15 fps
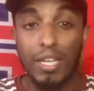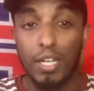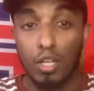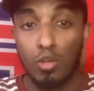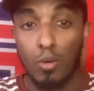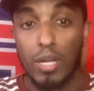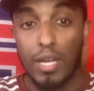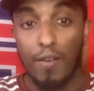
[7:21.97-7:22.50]
can
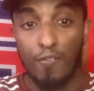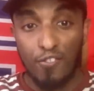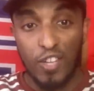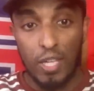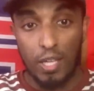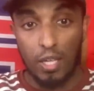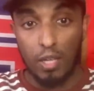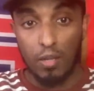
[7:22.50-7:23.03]
agree a
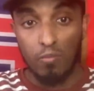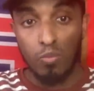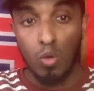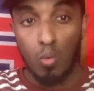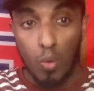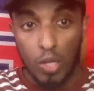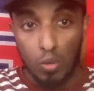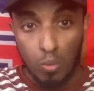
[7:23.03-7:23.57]
fee
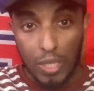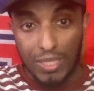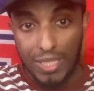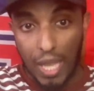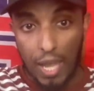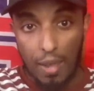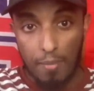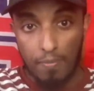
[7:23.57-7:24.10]
with West
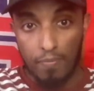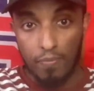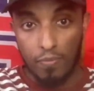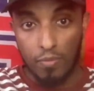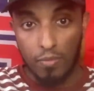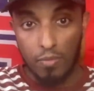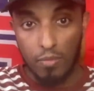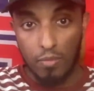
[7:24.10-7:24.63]
Ham,
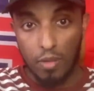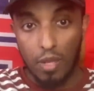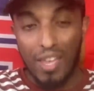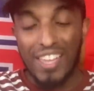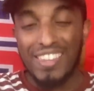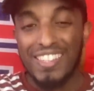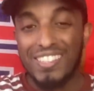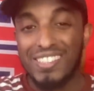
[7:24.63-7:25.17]

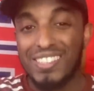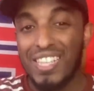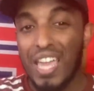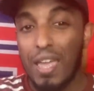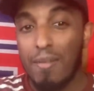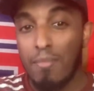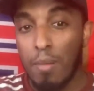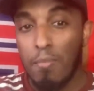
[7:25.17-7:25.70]
the
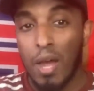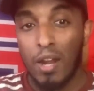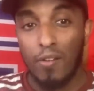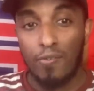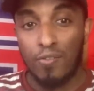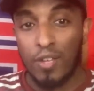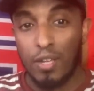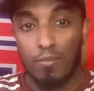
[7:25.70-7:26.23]
same amount of
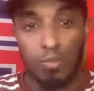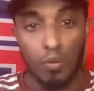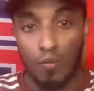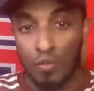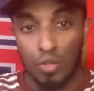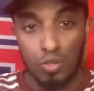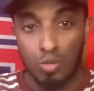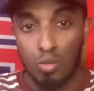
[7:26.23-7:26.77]
fee, but
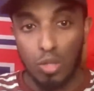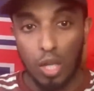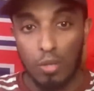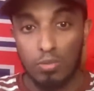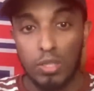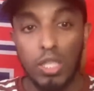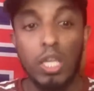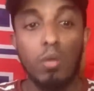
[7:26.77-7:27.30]
for the two
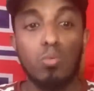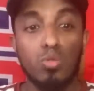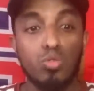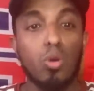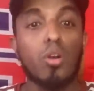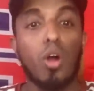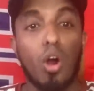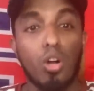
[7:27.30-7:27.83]
clubs, he will
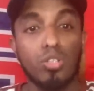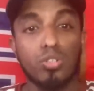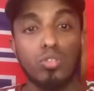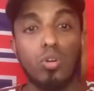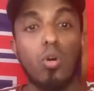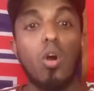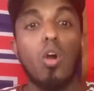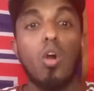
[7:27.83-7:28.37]
join
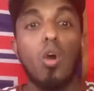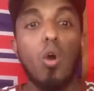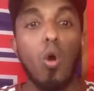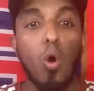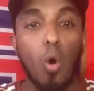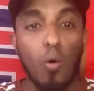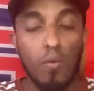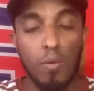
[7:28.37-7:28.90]
Arsenal
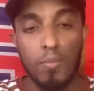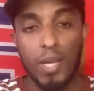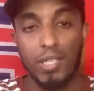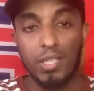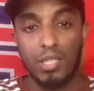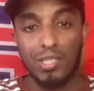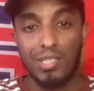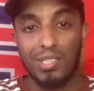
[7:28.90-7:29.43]
over
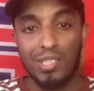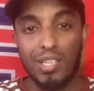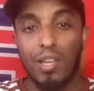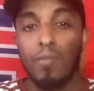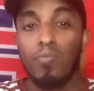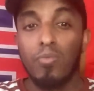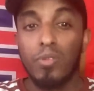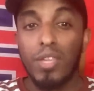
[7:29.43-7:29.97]
Manchester City.
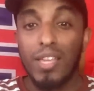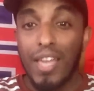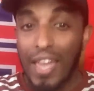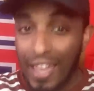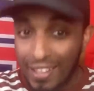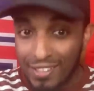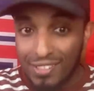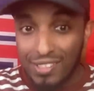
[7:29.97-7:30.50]

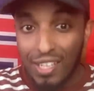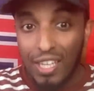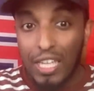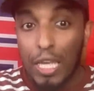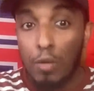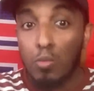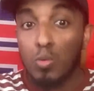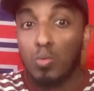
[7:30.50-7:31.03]
Hence,
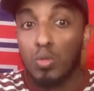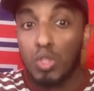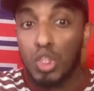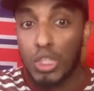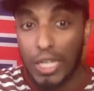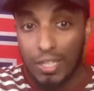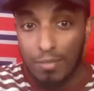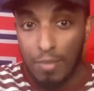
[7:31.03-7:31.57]
he would
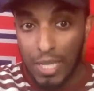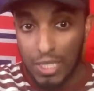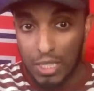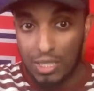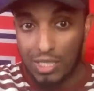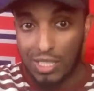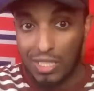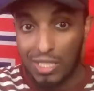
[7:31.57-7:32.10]
reject
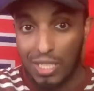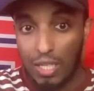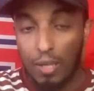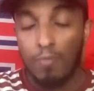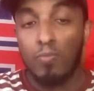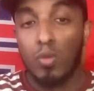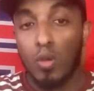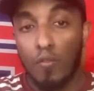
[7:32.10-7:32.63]
Manchester City
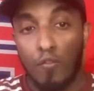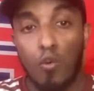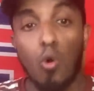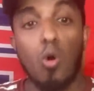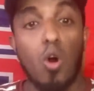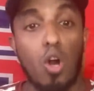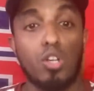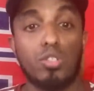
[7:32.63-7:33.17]

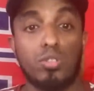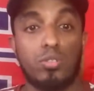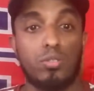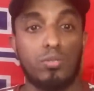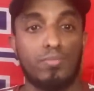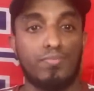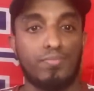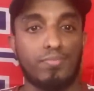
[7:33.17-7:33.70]
for Arsenal.